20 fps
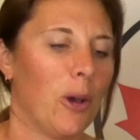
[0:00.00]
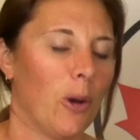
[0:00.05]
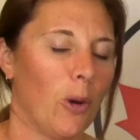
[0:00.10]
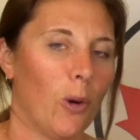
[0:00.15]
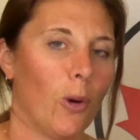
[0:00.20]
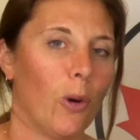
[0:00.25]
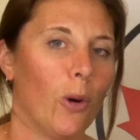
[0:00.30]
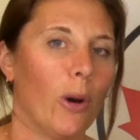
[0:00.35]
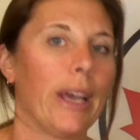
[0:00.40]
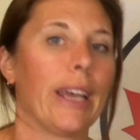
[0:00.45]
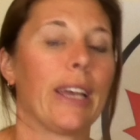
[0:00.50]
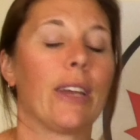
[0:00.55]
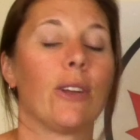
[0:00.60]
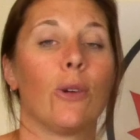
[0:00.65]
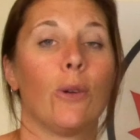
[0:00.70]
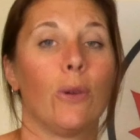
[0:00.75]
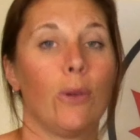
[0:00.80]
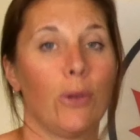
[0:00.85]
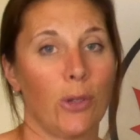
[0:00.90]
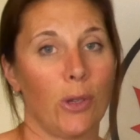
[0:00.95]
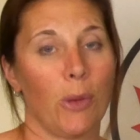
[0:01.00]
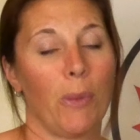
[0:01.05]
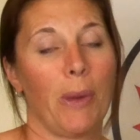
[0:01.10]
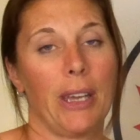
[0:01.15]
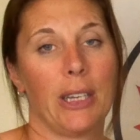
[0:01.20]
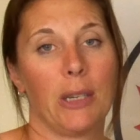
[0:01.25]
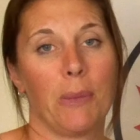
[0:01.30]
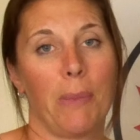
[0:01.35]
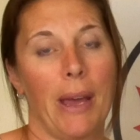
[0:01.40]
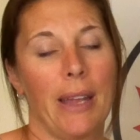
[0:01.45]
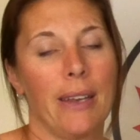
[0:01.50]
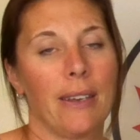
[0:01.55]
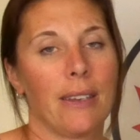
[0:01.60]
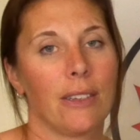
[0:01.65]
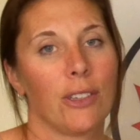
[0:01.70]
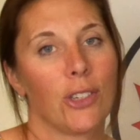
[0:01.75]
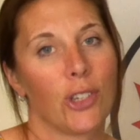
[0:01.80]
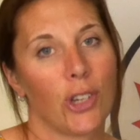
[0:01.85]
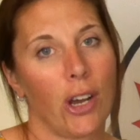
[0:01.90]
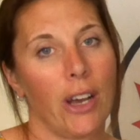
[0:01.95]
or it can also be a
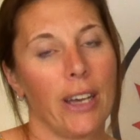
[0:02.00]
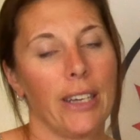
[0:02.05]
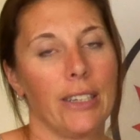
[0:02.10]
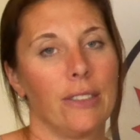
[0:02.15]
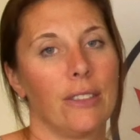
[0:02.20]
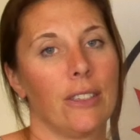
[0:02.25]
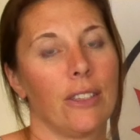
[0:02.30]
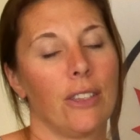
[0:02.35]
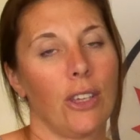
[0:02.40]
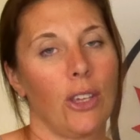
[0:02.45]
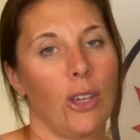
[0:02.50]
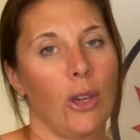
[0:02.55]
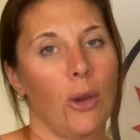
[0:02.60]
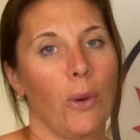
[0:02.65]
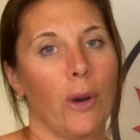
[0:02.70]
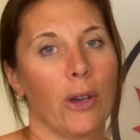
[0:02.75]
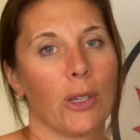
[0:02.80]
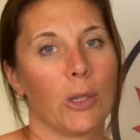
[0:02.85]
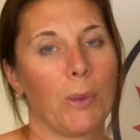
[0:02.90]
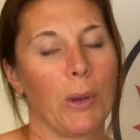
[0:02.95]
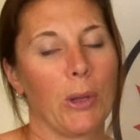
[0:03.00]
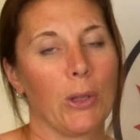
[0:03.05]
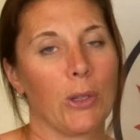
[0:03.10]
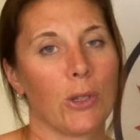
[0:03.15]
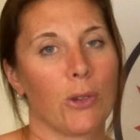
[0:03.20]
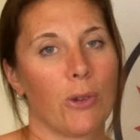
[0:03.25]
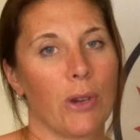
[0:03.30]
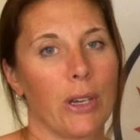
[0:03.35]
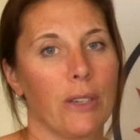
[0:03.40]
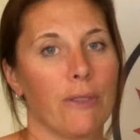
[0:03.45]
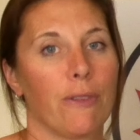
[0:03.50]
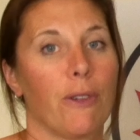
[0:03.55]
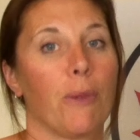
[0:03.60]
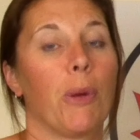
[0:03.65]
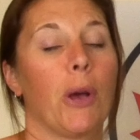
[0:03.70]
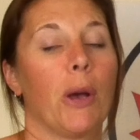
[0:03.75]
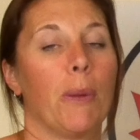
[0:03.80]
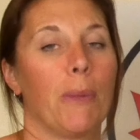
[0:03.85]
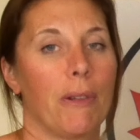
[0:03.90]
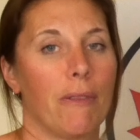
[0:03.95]
dependent child that you are sponsoring for
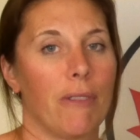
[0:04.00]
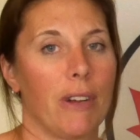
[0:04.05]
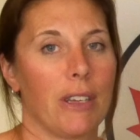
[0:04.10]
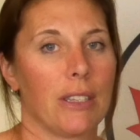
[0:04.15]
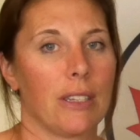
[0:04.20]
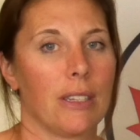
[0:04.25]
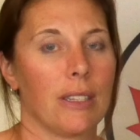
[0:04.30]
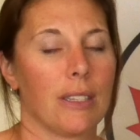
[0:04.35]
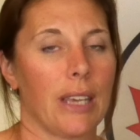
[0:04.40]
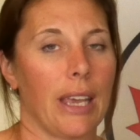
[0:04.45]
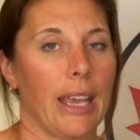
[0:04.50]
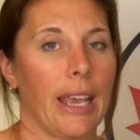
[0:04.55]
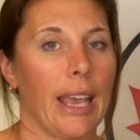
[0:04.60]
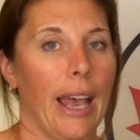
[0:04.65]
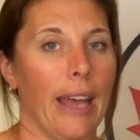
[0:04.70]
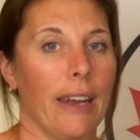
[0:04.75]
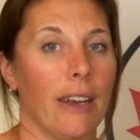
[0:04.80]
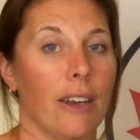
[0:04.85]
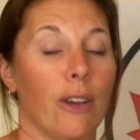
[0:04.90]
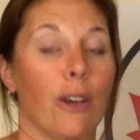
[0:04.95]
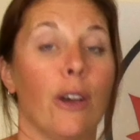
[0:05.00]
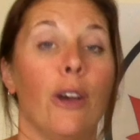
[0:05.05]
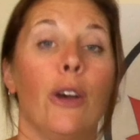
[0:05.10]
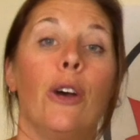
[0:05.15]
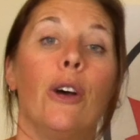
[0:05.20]
permanent residence in Canada.